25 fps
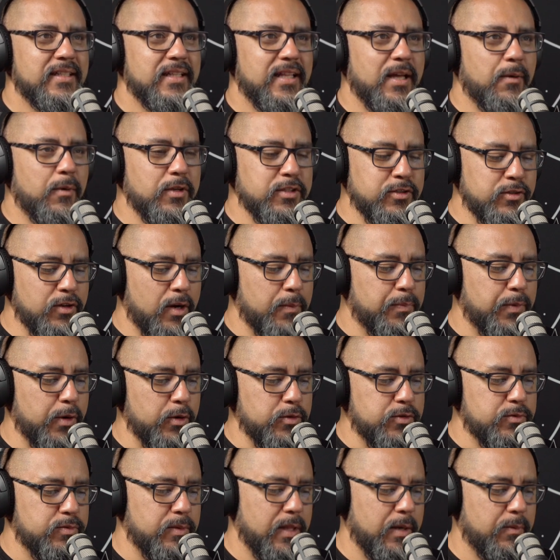Like, what's your
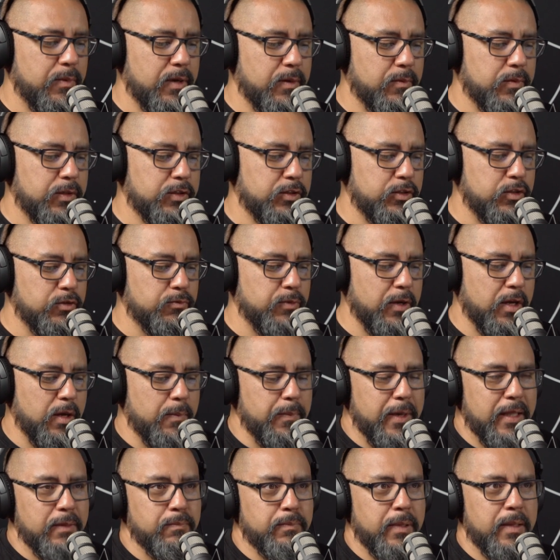approach? Like, what do you
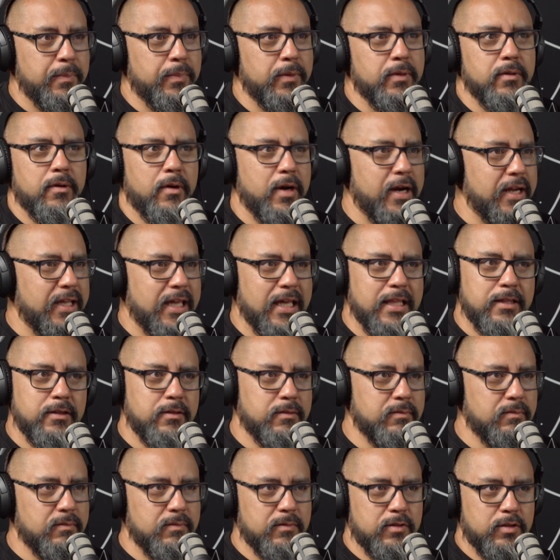recommend people, or
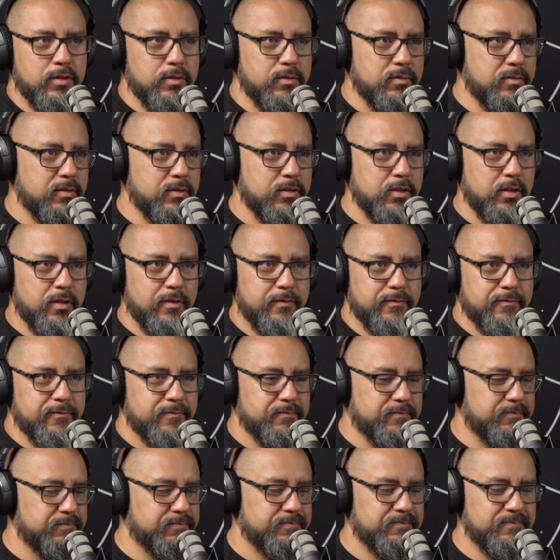again, you sort of